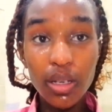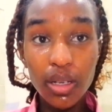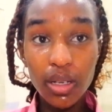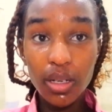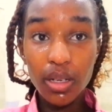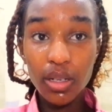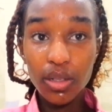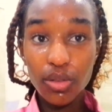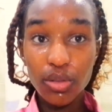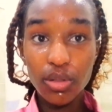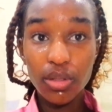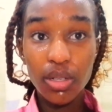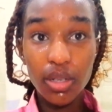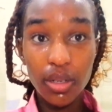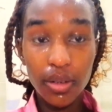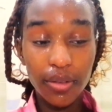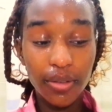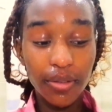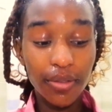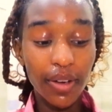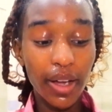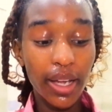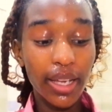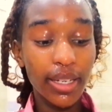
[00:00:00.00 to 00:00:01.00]
Oh,
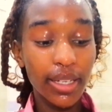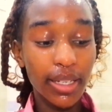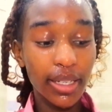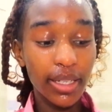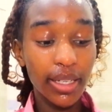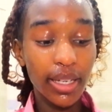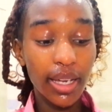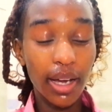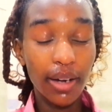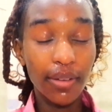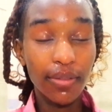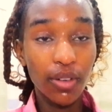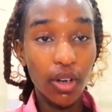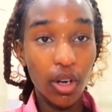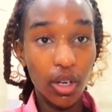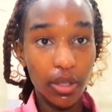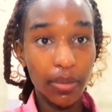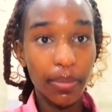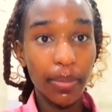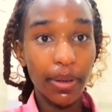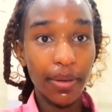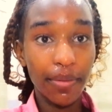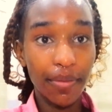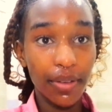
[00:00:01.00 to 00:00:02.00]
finally, I've got
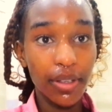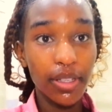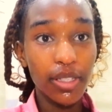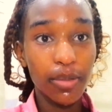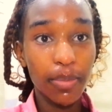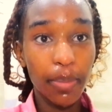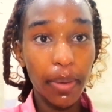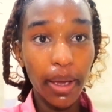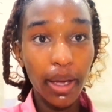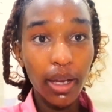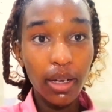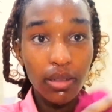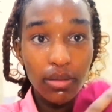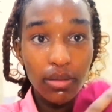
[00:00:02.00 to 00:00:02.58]
my face back.